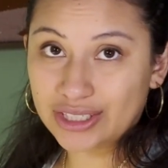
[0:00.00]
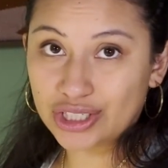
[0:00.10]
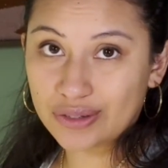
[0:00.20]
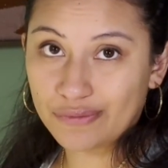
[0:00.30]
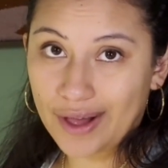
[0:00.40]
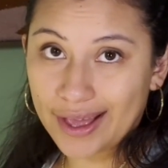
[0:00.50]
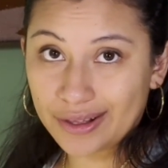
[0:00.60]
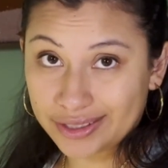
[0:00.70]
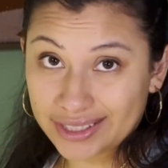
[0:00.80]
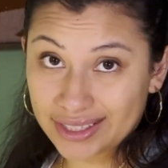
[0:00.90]
just
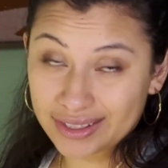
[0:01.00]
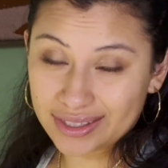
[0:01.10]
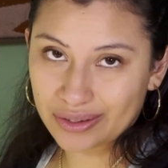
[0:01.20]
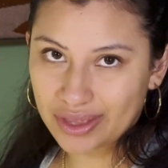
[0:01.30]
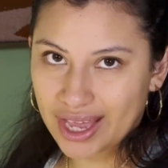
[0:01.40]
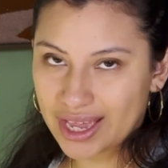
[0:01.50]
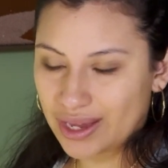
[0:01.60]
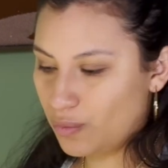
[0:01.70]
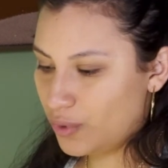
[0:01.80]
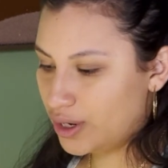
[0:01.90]
filed it so that it
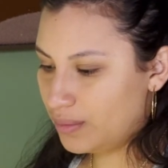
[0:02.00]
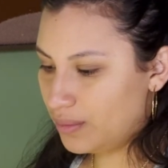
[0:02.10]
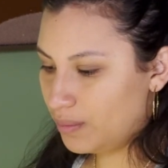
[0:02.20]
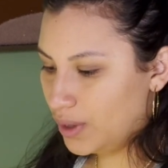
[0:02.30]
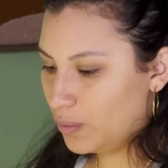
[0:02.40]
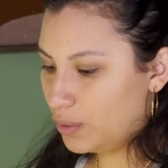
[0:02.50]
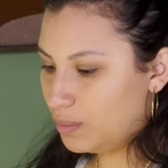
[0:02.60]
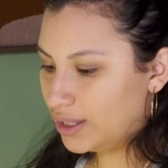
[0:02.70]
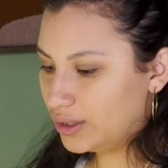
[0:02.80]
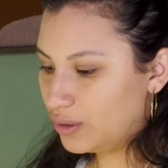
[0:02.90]
would
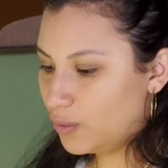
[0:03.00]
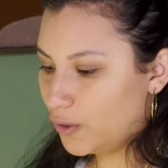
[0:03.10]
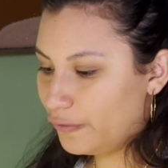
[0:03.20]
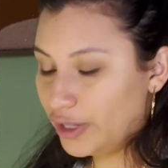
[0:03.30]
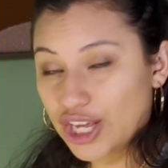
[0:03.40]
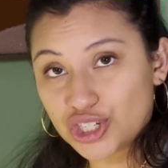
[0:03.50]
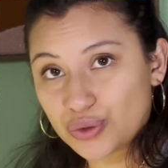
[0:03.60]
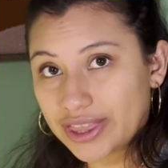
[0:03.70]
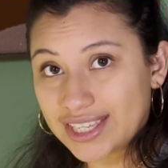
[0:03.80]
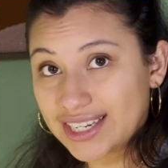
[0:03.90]
be a little more flush
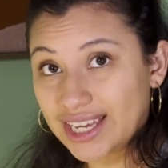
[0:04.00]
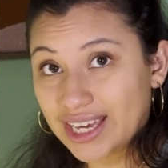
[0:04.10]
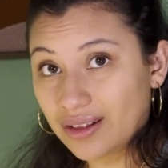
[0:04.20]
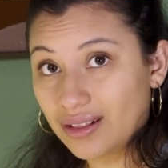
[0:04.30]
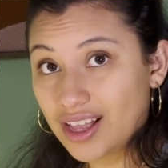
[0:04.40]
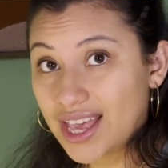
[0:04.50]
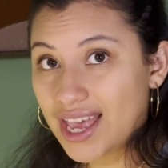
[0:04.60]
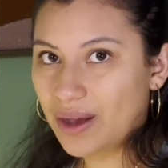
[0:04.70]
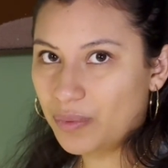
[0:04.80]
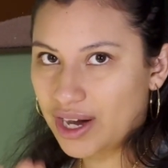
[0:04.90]
with the nail.
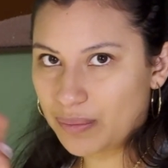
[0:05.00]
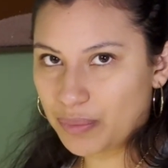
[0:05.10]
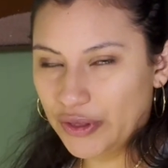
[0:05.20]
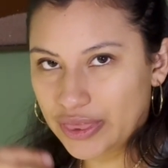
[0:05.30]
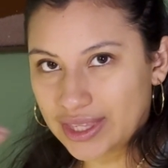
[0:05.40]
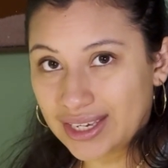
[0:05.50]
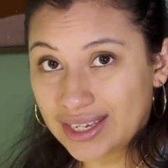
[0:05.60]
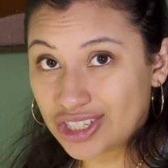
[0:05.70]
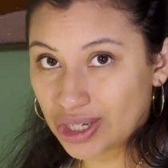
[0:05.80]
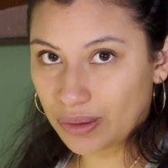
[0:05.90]
And when I put the
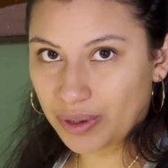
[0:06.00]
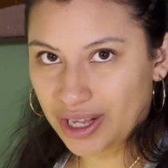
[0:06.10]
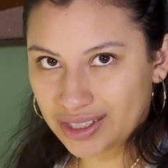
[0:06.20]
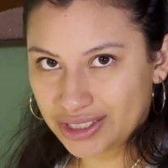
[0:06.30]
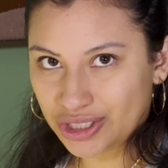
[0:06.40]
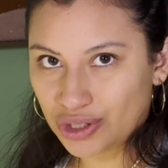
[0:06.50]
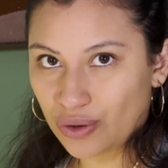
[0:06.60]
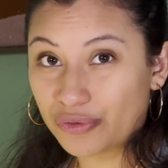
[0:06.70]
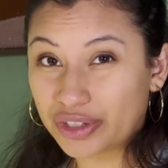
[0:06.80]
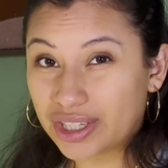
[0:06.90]
gel polish,
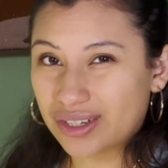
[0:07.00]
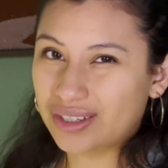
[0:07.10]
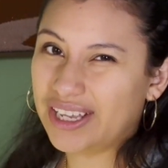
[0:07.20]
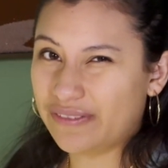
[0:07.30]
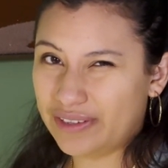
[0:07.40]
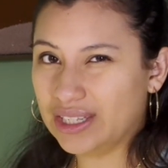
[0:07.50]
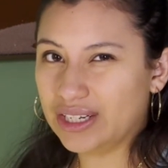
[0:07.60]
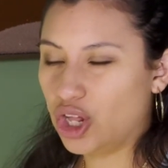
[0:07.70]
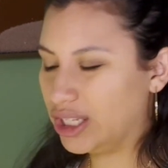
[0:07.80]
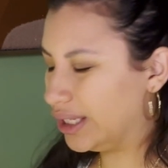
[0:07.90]
hopefully it'll like fill it
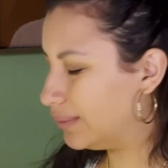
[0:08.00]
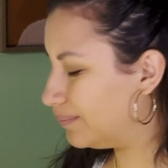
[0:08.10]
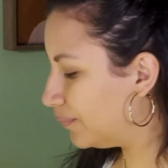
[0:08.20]
all in.